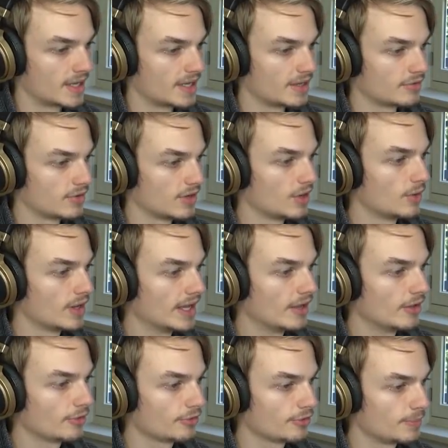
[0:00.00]
I have low
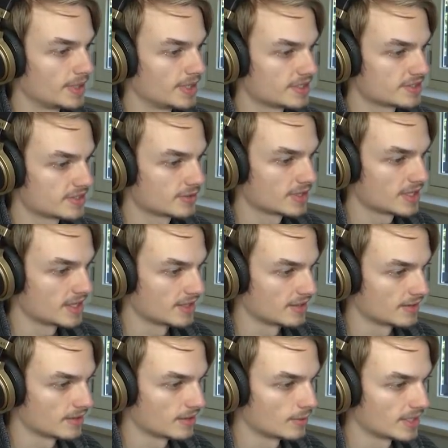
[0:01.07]
health, but it's okay.
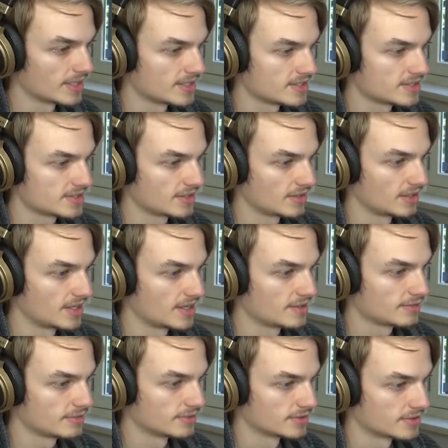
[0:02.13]
Oh wait, he's still
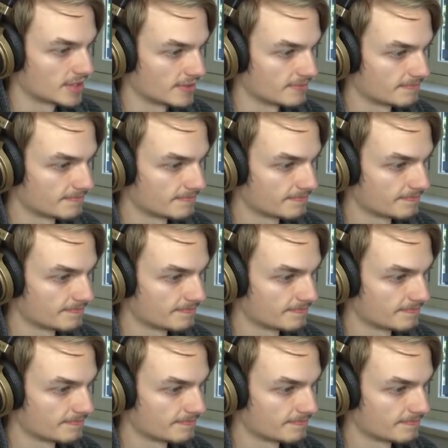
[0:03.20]
alive. Okay.